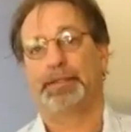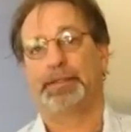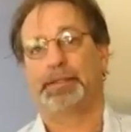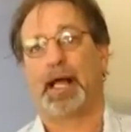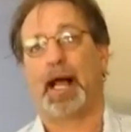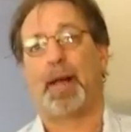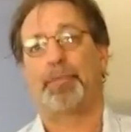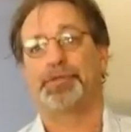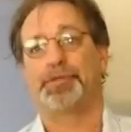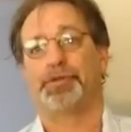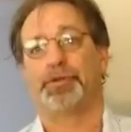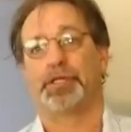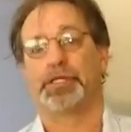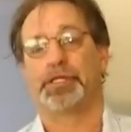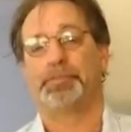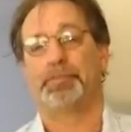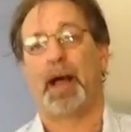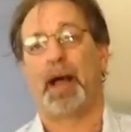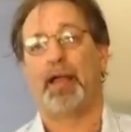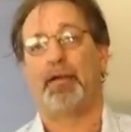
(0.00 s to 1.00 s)
options are
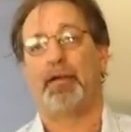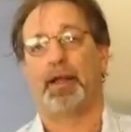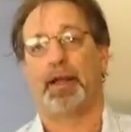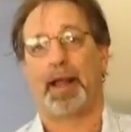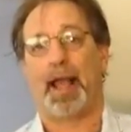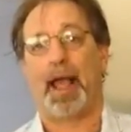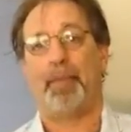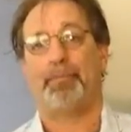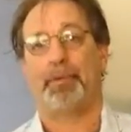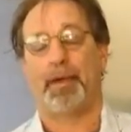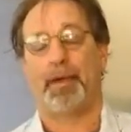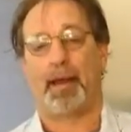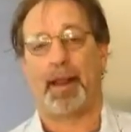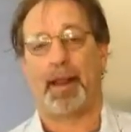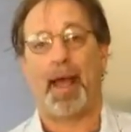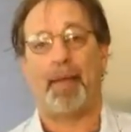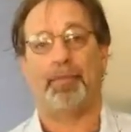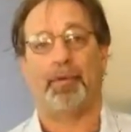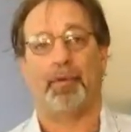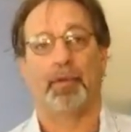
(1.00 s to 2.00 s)
expiring on
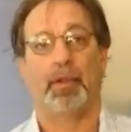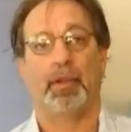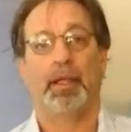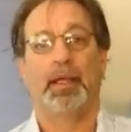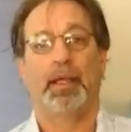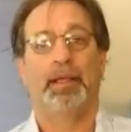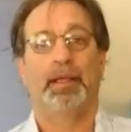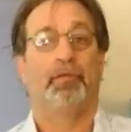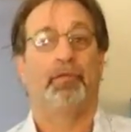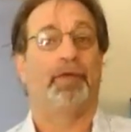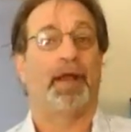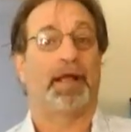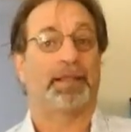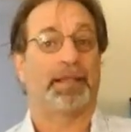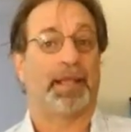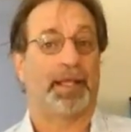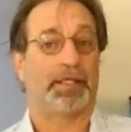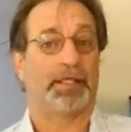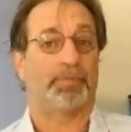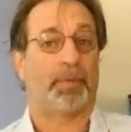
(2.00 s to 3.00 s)
Apple. In
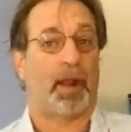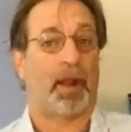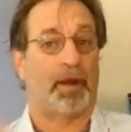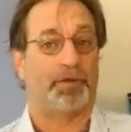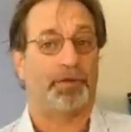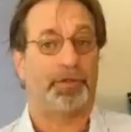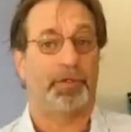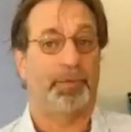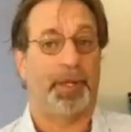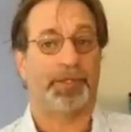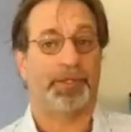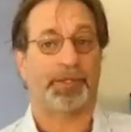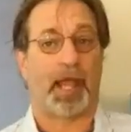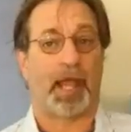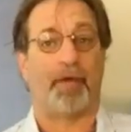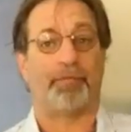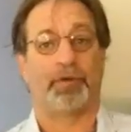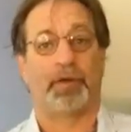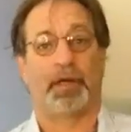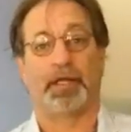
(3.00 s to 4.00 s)
fact, they expire 2 weeks
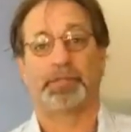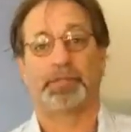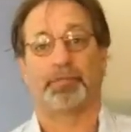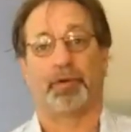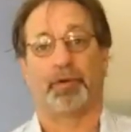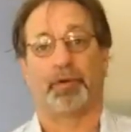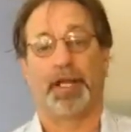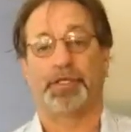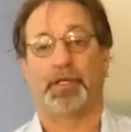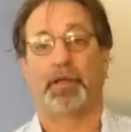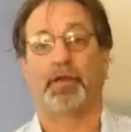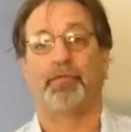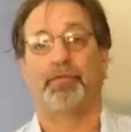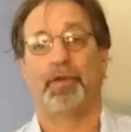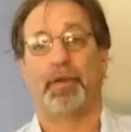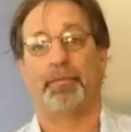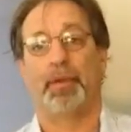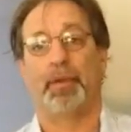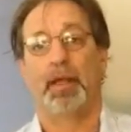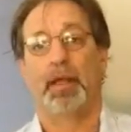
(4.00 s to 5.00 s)
after expiration on
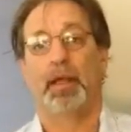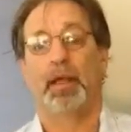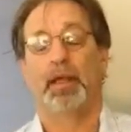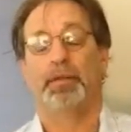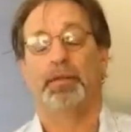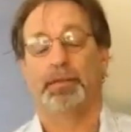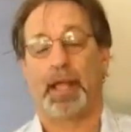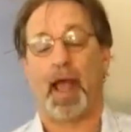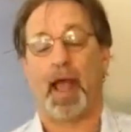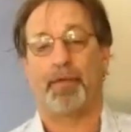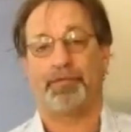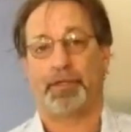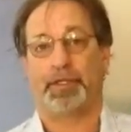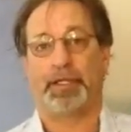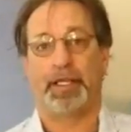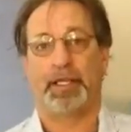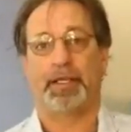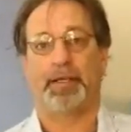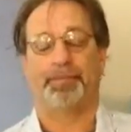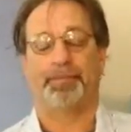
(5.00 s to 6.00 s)
November. After
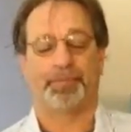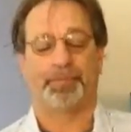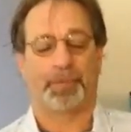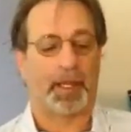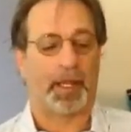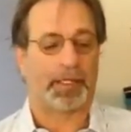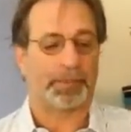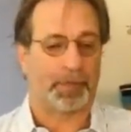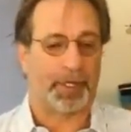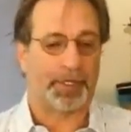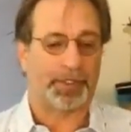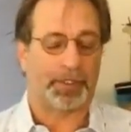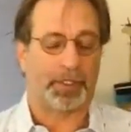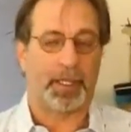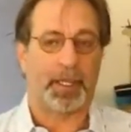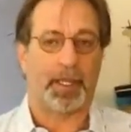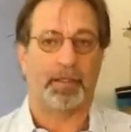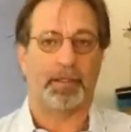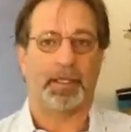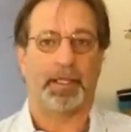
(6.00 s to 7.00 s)
the not expiration,
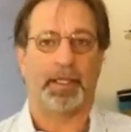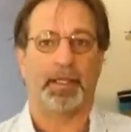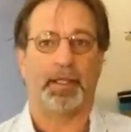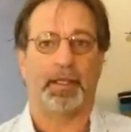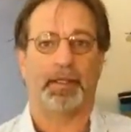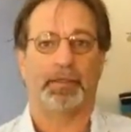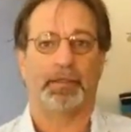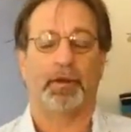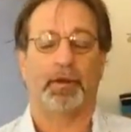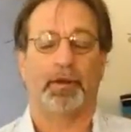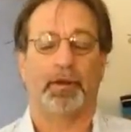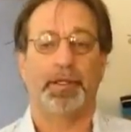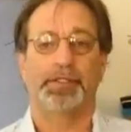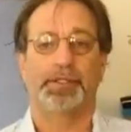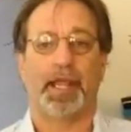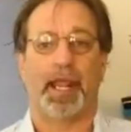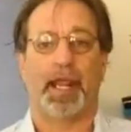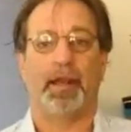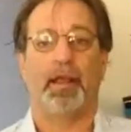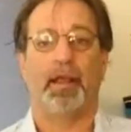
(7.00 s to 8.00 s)
the earnings
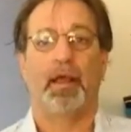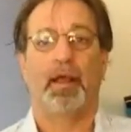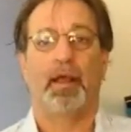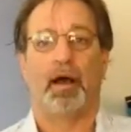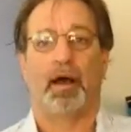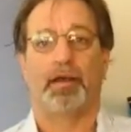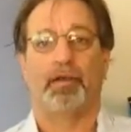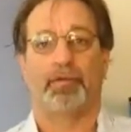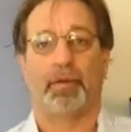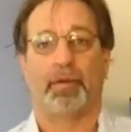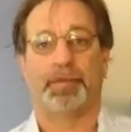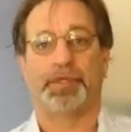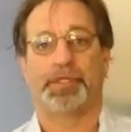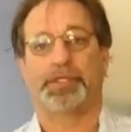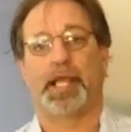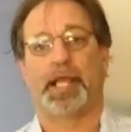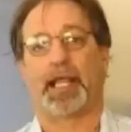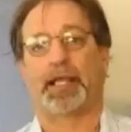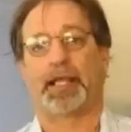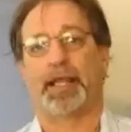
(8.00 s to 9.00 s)
date on November
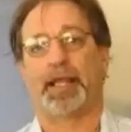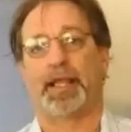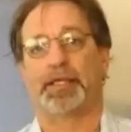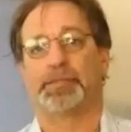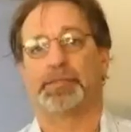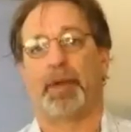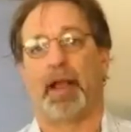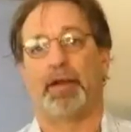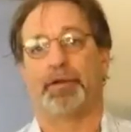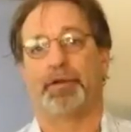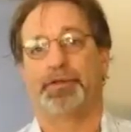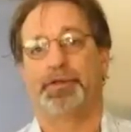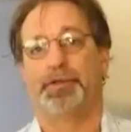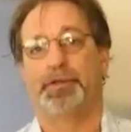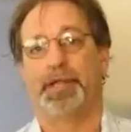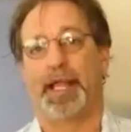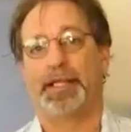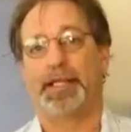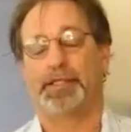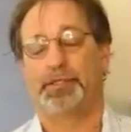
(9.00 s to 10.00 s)
2nd, they expire
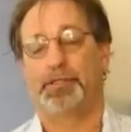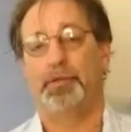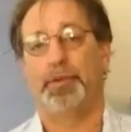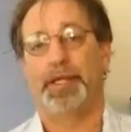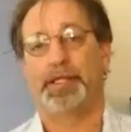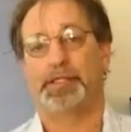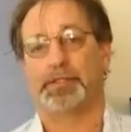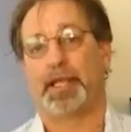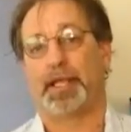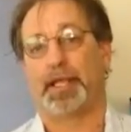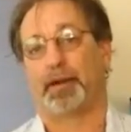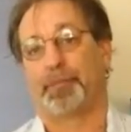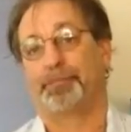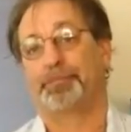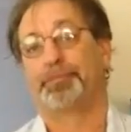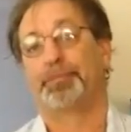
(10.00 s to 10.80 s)
2 weeks later.